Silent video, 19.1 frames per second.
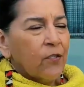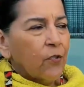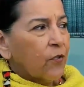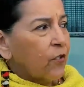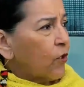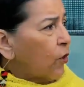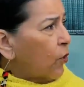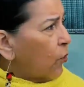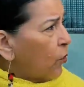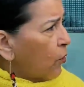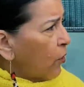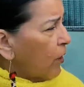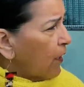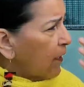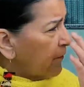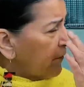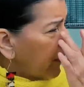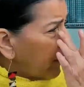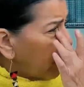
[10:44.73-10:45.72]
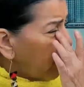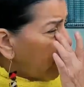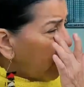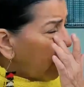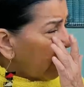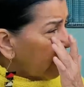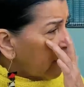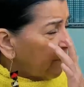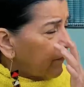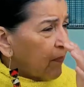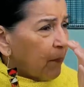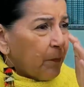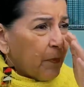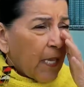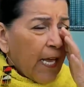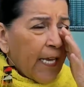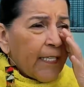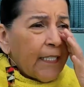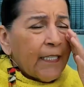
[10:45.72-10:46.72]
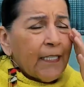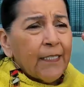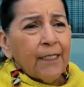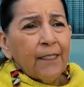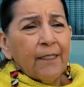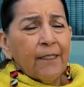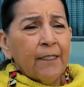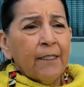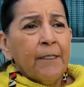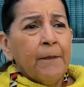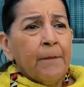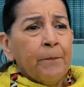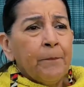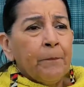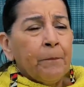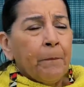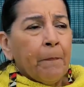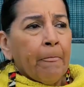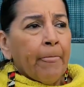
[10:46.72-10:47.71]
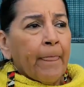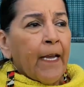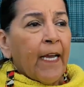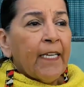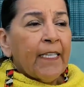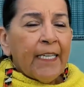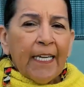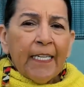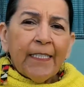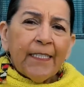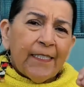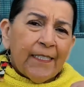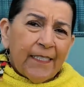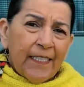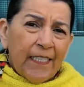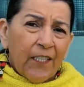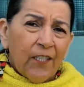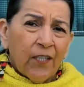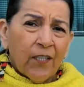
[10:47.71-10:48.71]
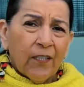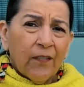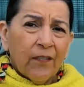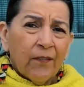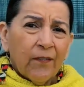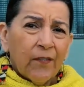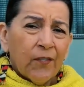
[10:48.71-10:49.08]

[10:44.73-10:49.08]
So the core of a lot of the blankets, again, is cedar.